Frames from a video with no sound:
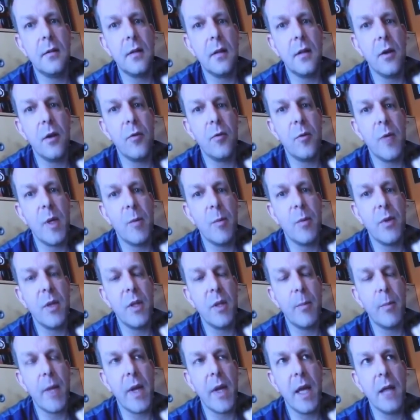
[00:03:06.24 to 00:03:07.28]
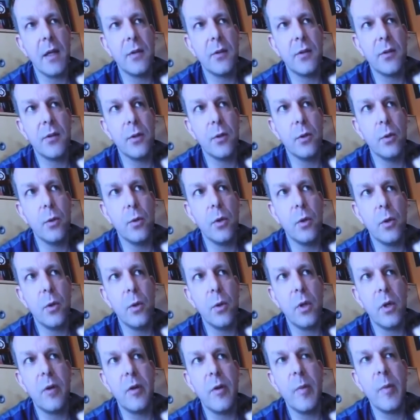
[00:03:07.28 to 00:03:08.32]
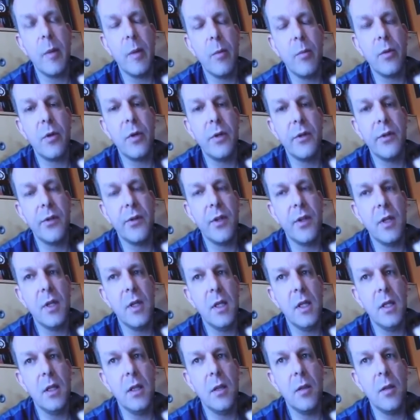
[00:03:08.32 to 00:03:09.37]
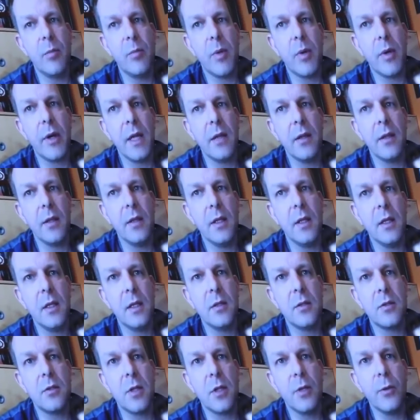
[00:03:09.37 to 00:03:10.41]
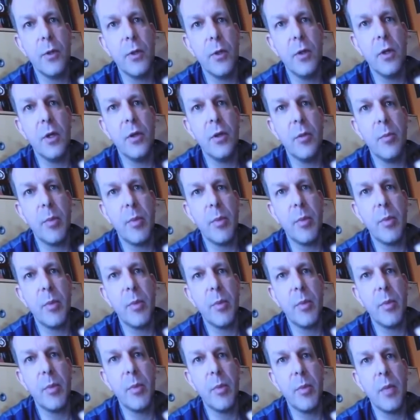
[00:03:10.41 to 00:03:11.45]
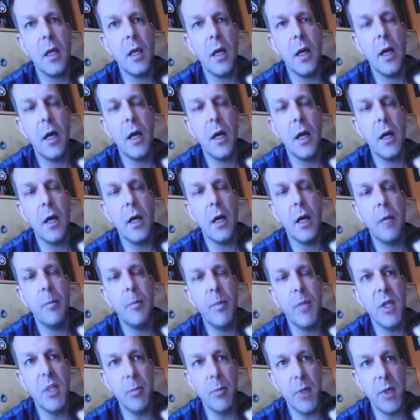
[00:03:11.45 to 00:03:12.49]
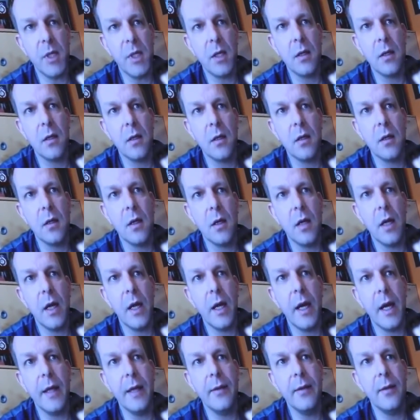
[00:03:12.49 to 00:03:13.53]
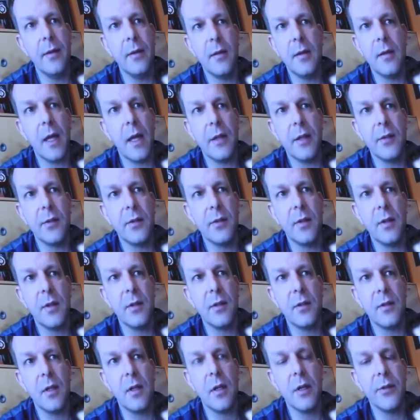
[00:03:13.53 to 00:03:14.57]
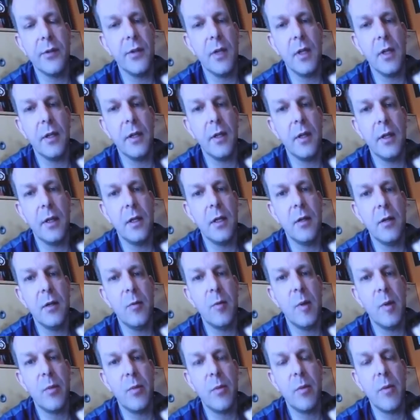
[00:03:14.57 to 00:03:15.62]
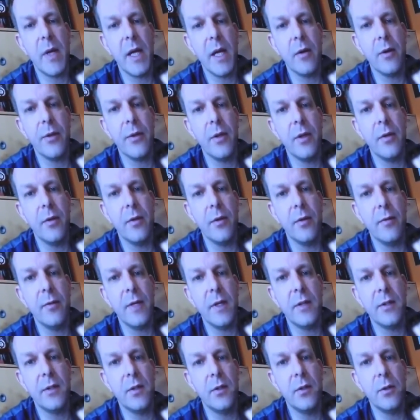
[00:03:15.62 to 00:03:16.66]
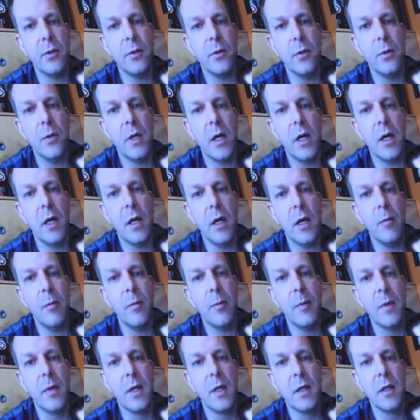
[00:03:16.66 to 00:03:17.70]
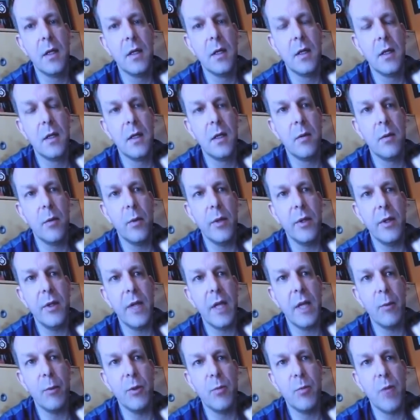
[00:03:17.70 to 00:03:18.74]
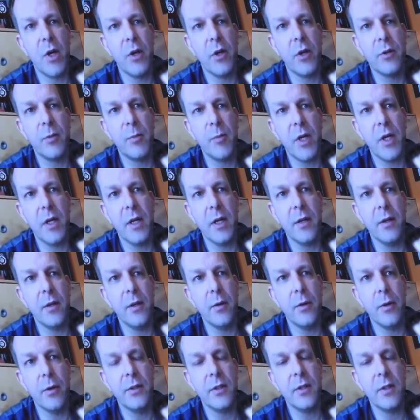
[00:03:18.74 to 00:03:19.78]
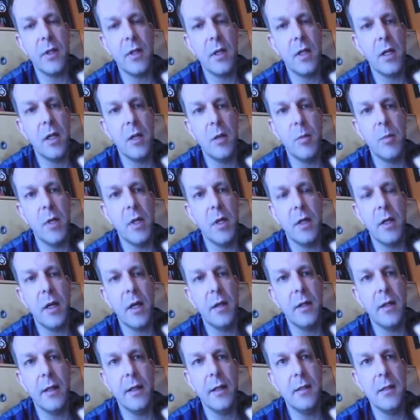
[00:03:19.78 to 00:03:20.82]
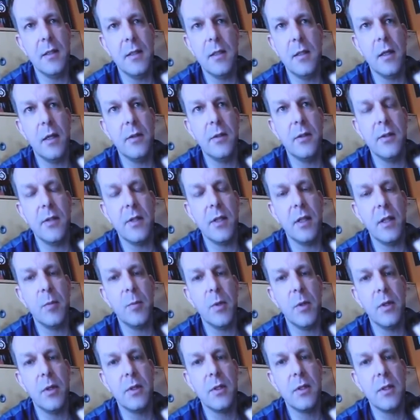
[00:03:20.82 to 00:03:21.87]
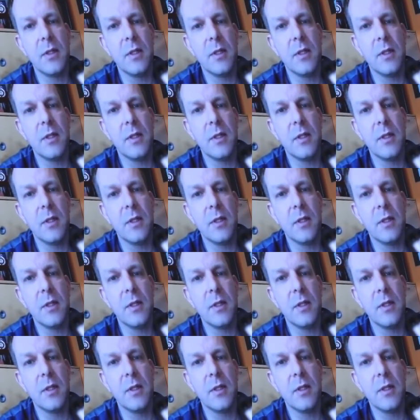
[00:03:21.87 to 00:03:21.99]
I don't remember the bang at all. All I remember is the control unit on the bike beeping, and that's the last thing. I don't remember a bang on the vest at all. Whether that was masked by another noise, I don't know, but I didn't notice that, to be honest.